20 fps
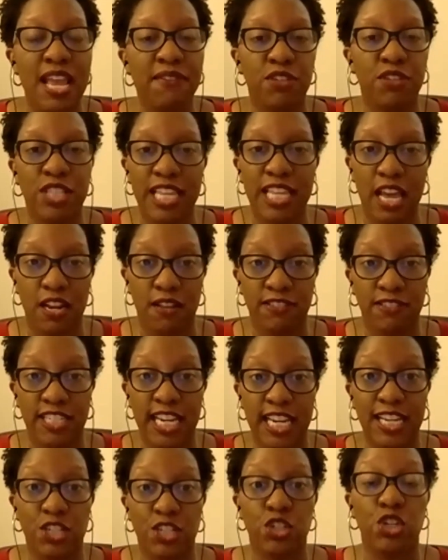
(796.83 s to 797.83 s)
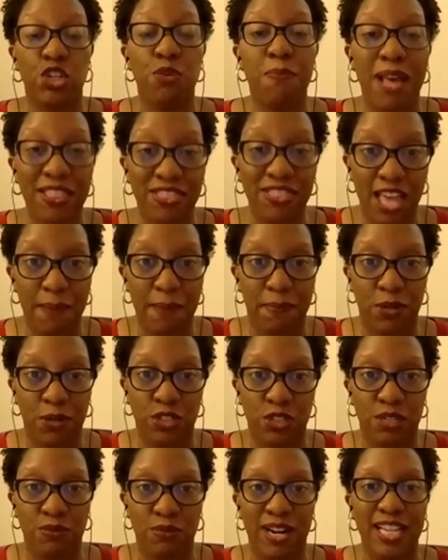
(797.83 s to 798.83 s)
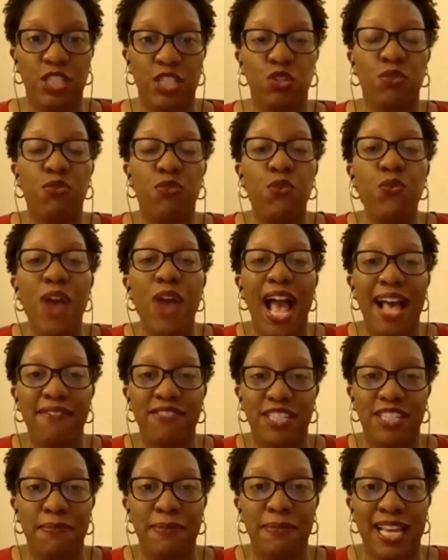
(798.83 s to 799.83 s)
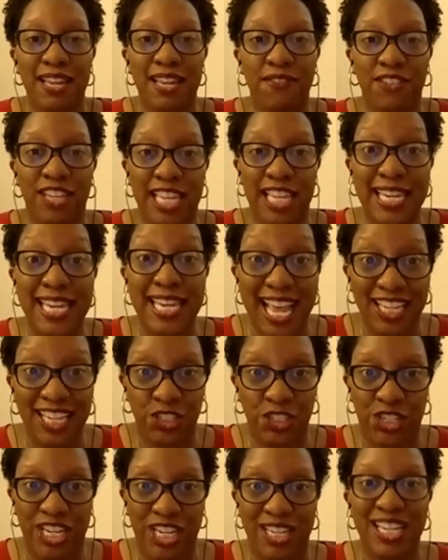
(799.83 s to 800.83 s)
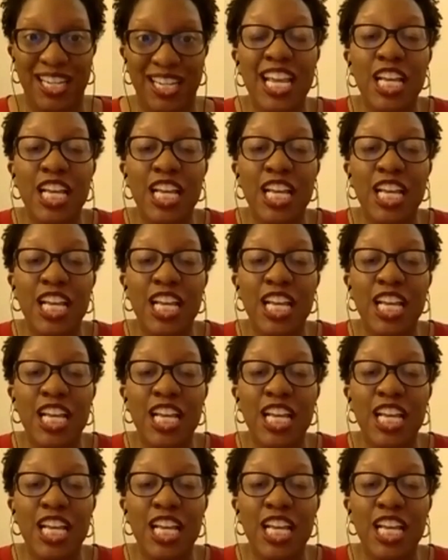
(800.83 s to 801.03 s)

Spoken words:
after they got off stage, you met that person, right? So you have some kind of connection.